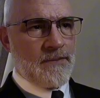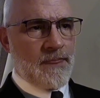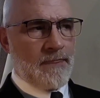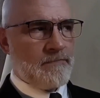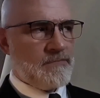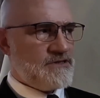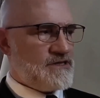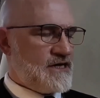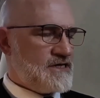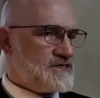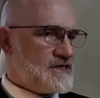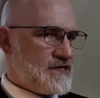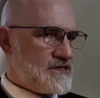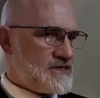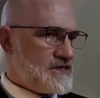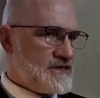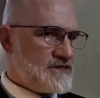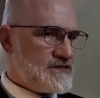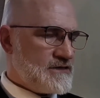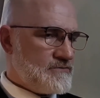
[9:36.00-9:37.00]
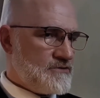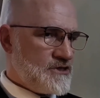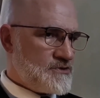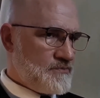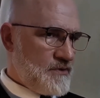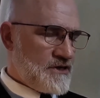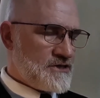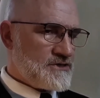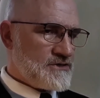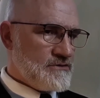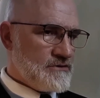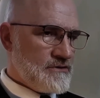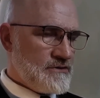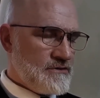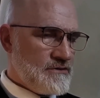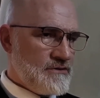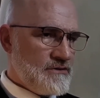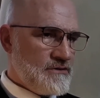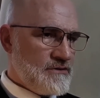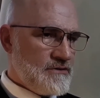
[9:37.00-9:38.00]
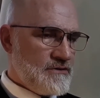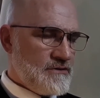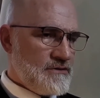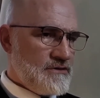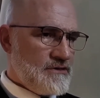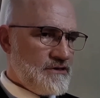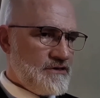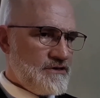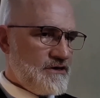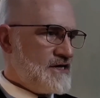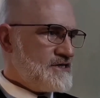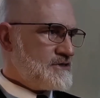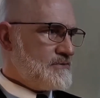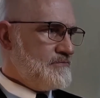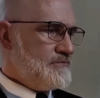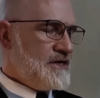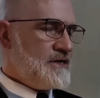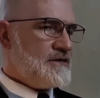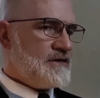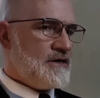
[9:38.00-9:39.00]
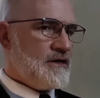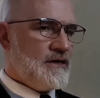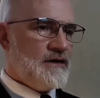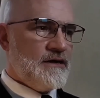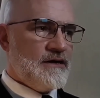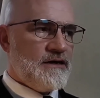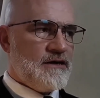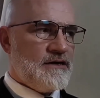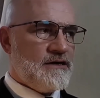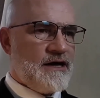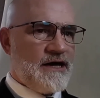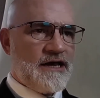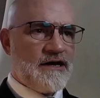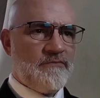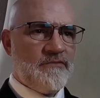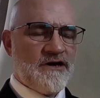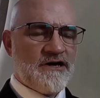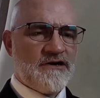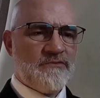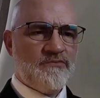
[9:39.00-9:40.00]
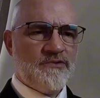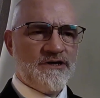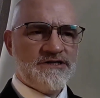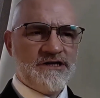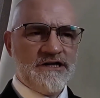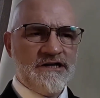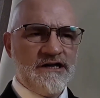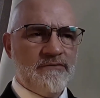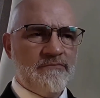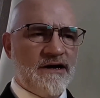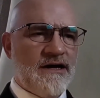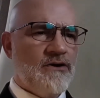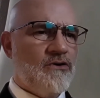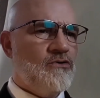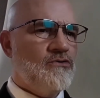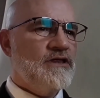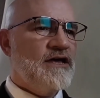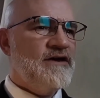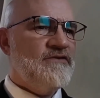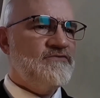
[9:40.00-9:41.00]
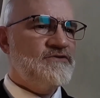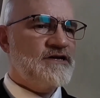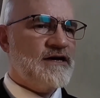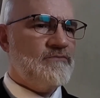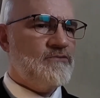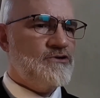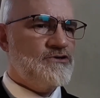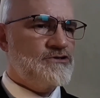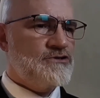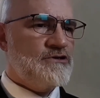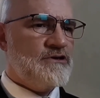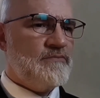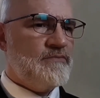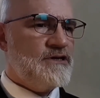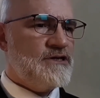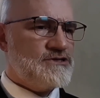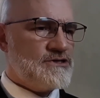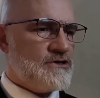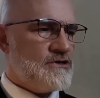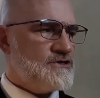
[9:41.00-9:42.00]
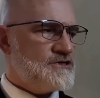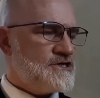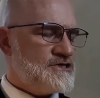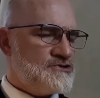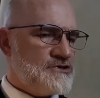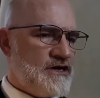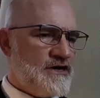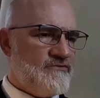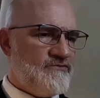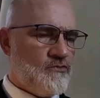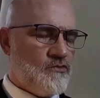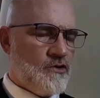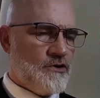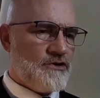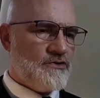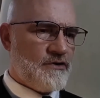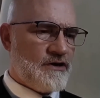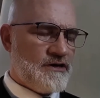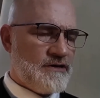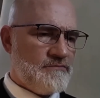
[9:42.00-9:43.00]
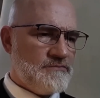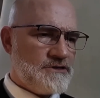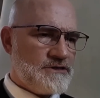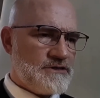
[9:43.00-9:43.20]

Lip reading: But that's not saying something special. There hasn't been an American president in my whole lifetime who shouldn't have been charged and tried for war crimes.